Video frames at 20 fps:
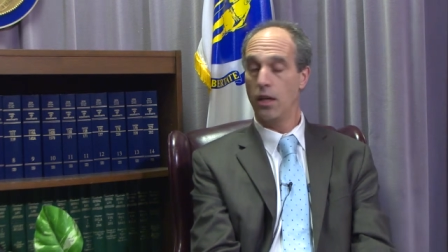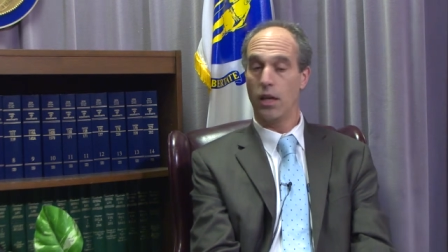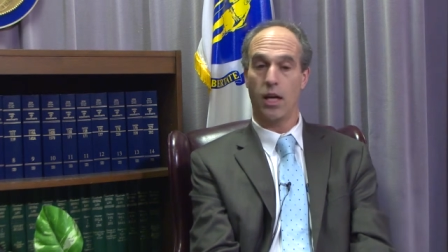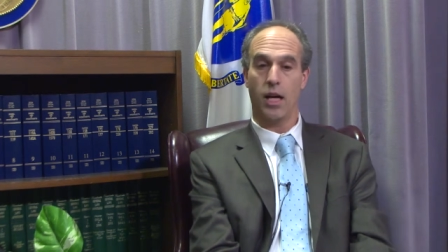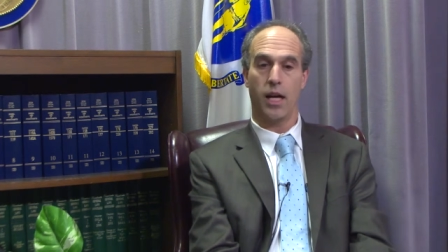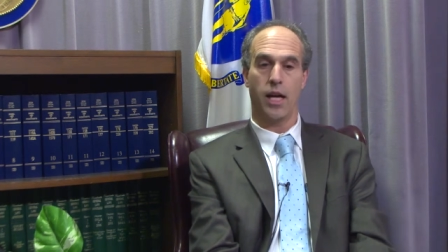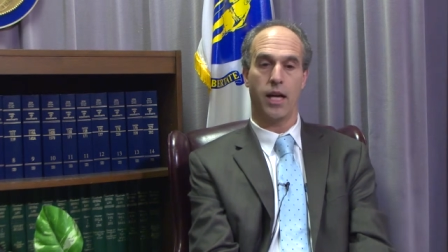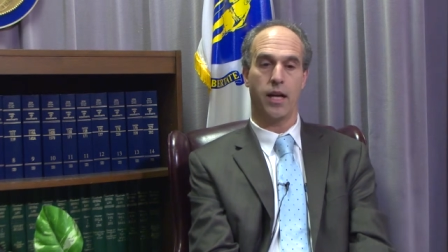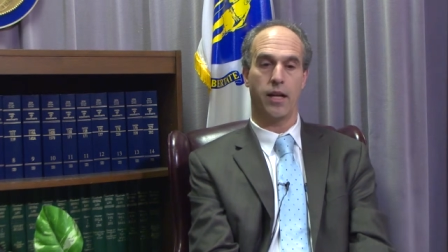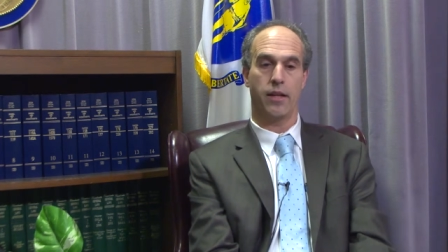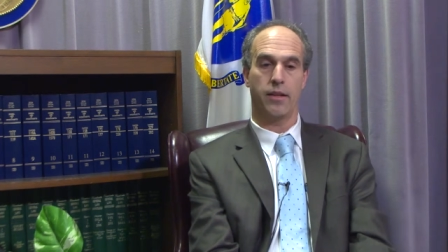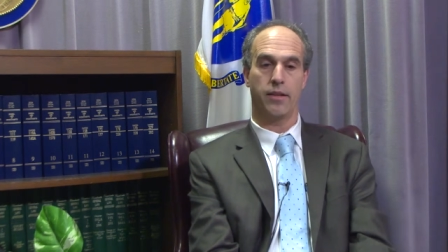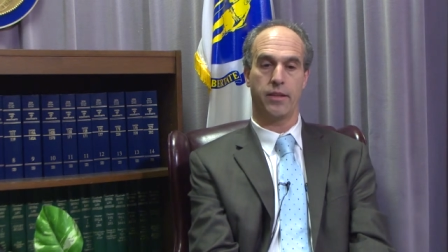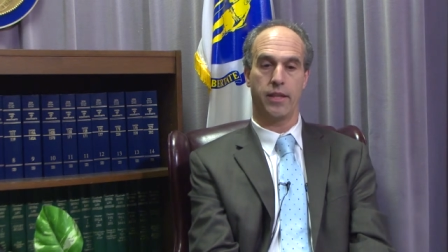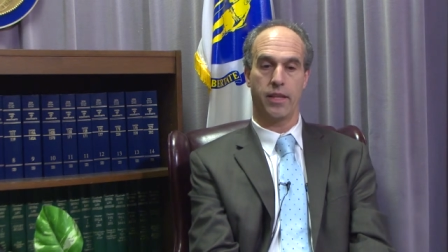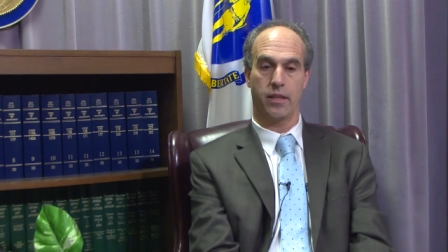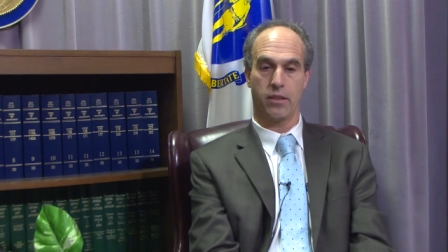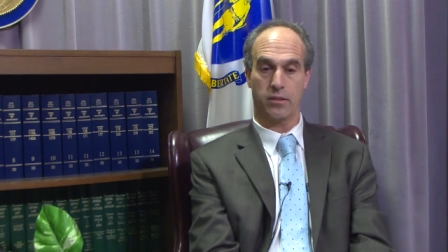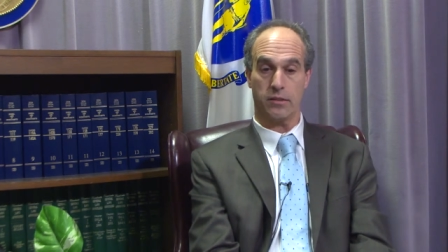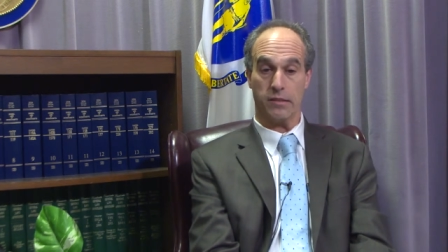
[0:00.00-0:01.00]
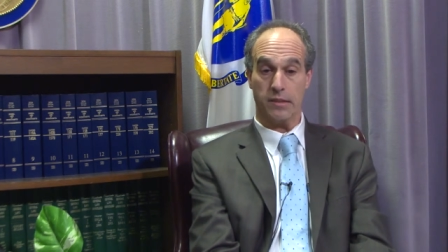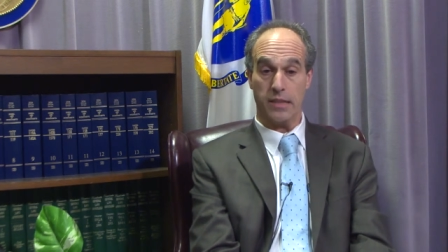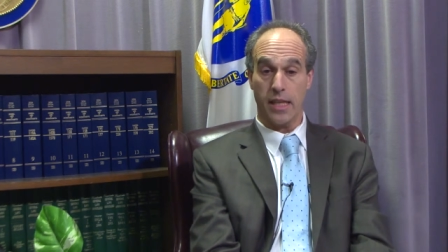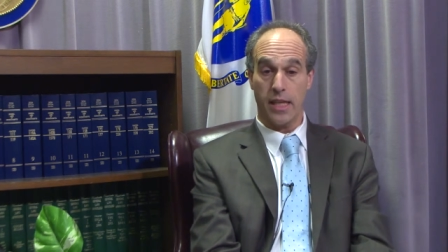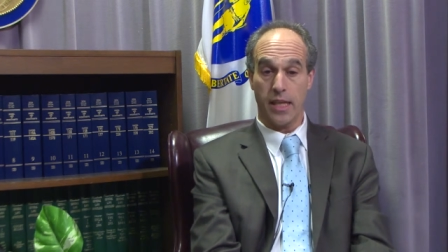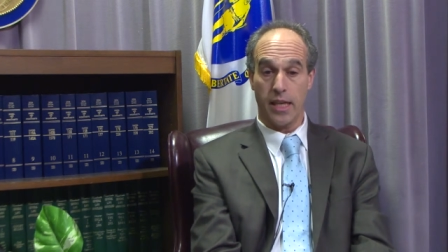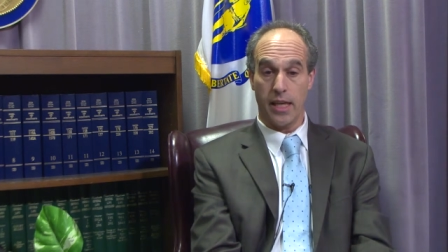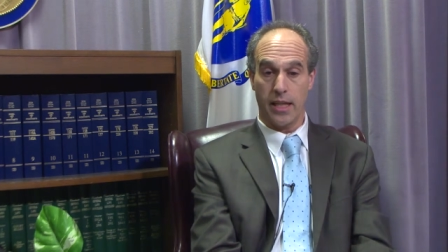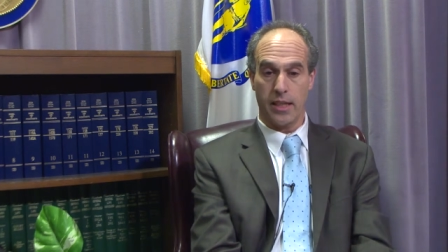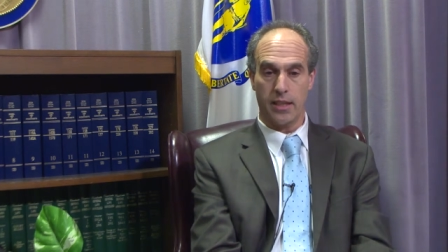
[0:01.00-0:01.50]
that are
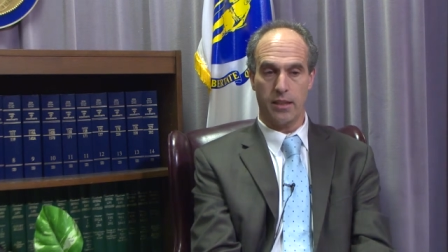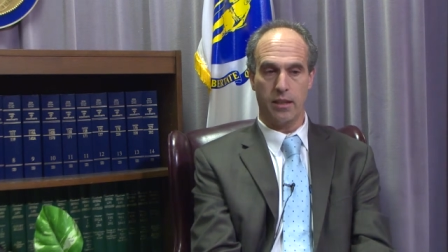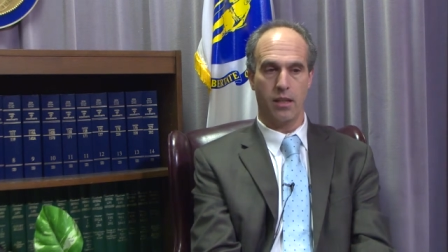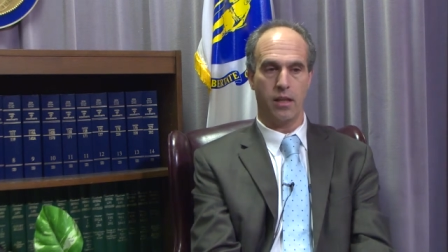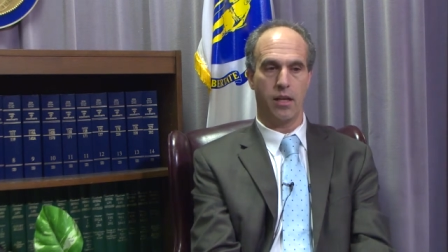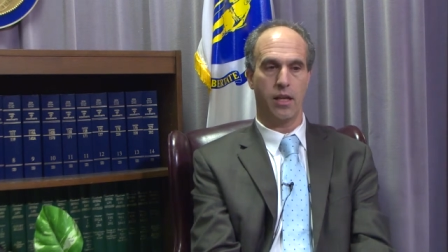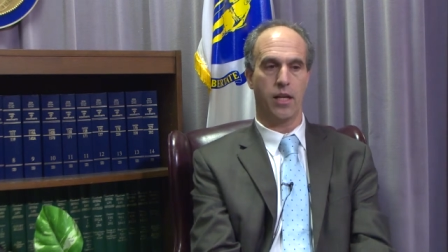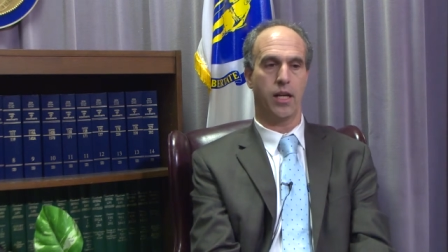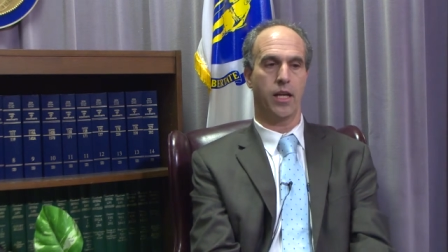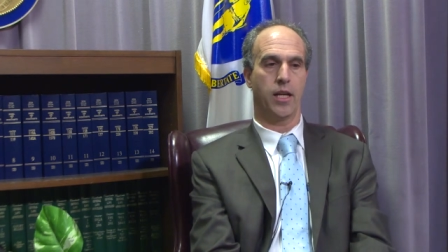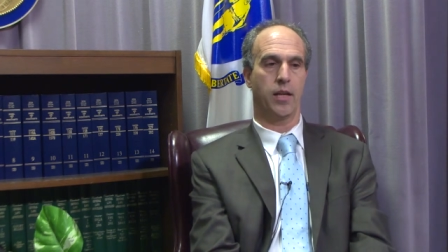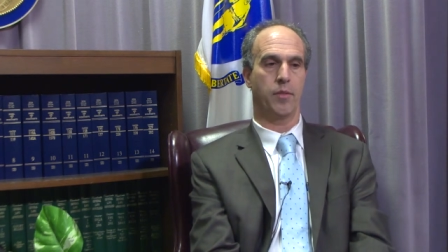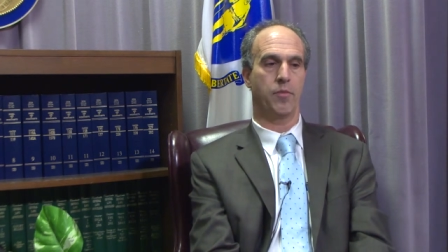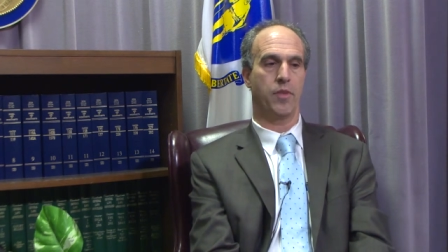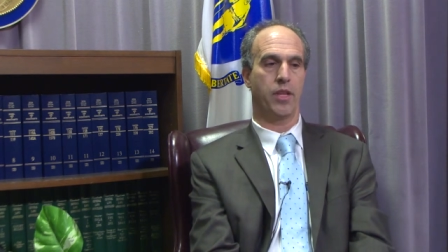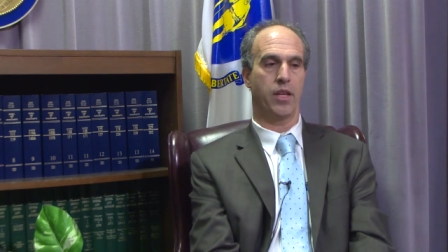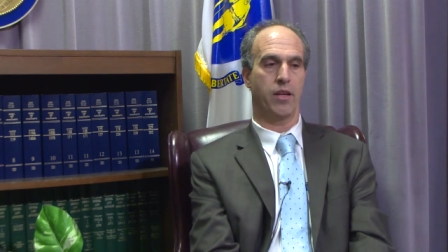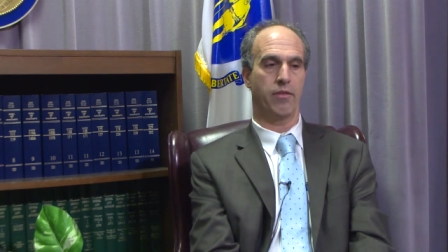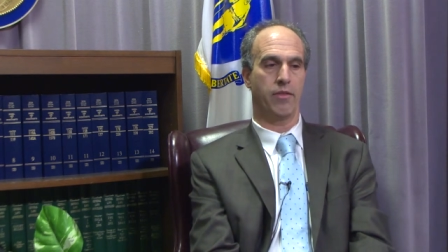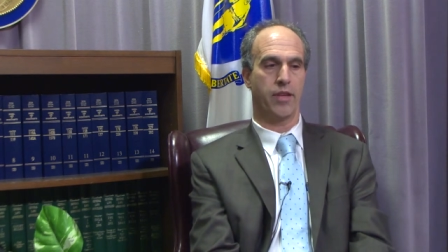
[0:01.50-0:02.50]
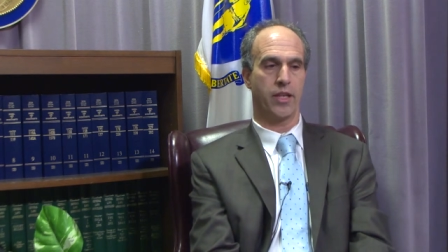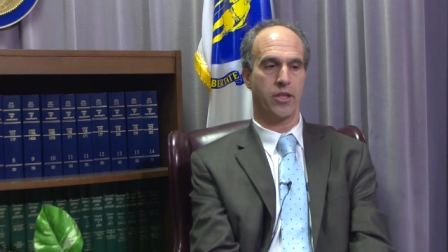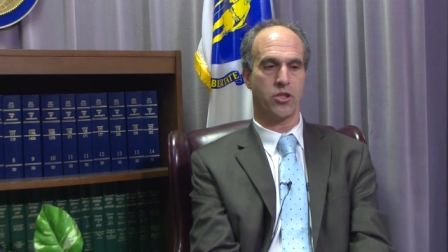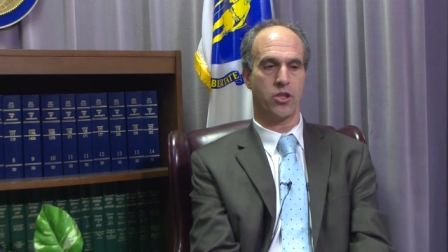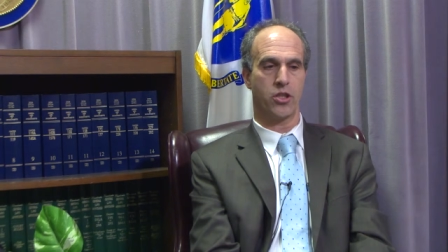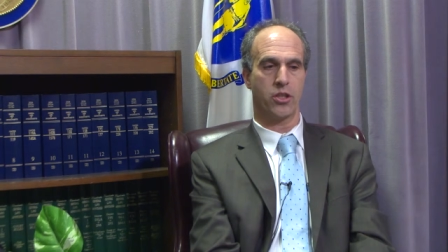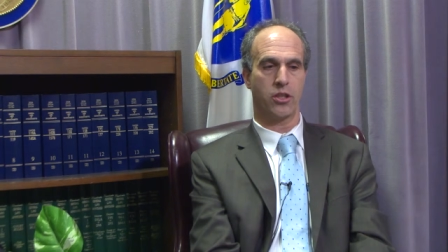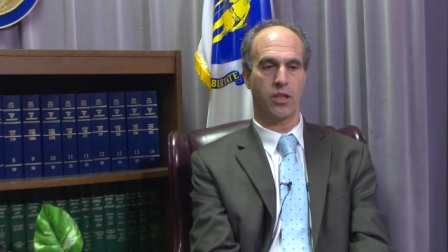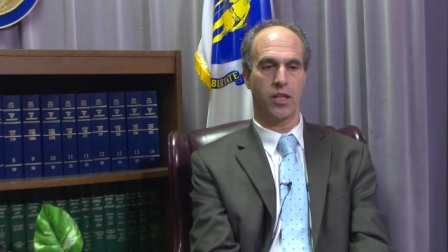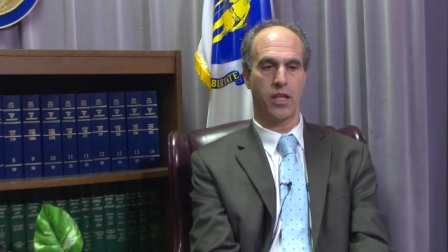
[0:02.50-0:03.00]
leaking, that
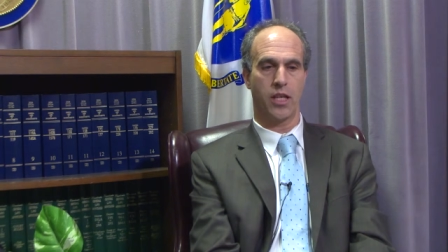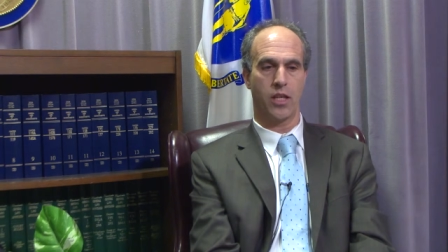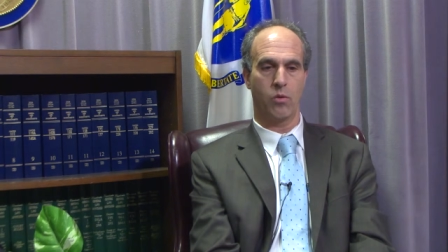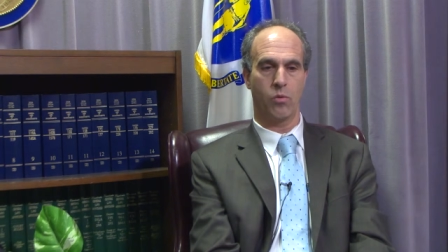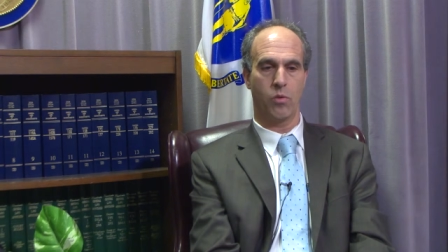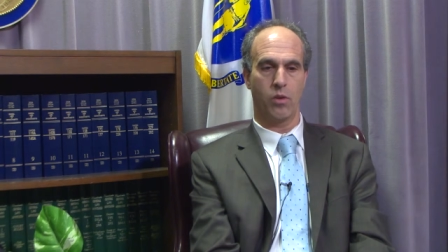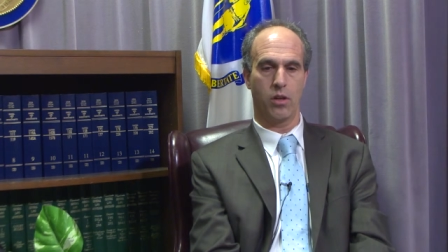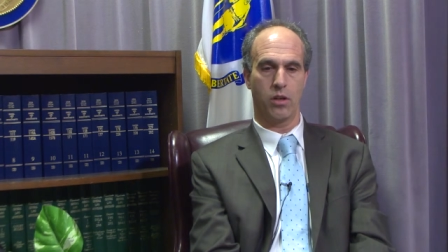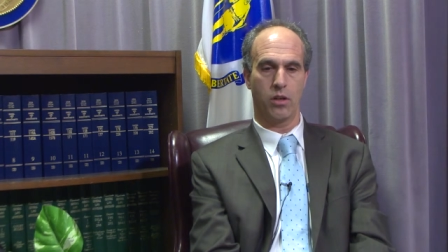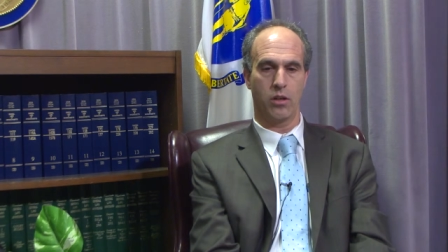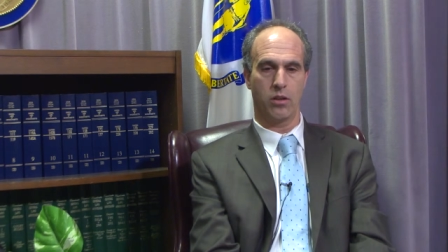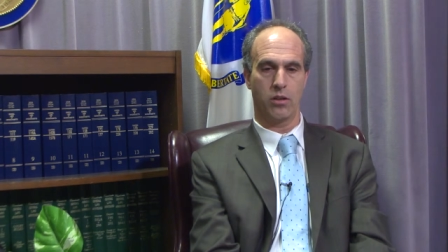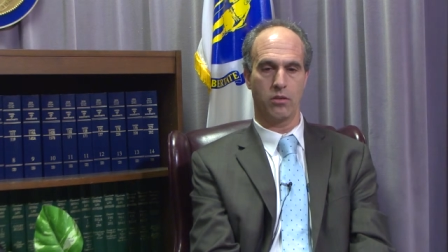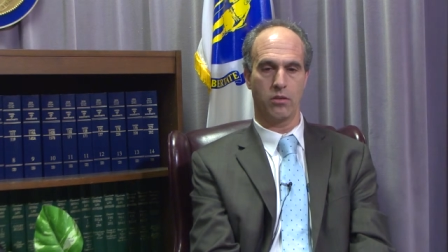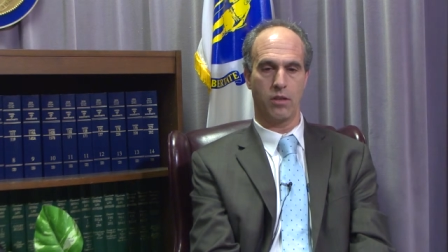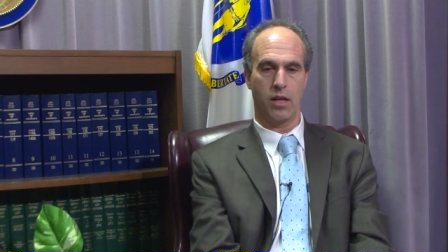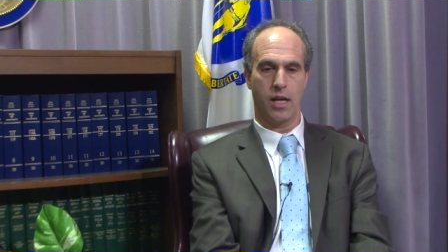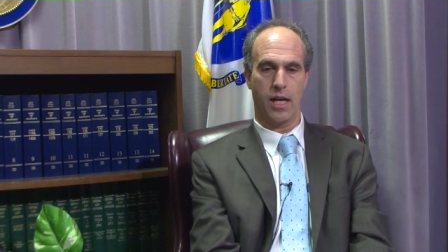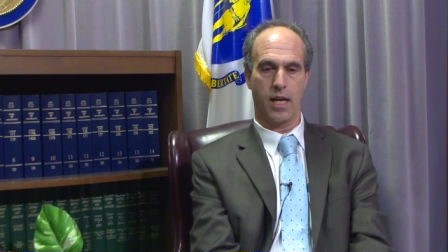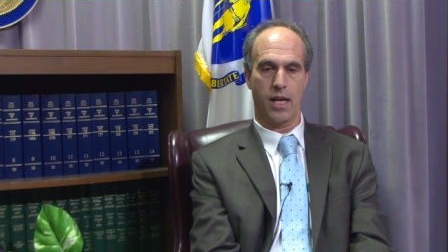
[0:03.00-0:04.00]
eventually will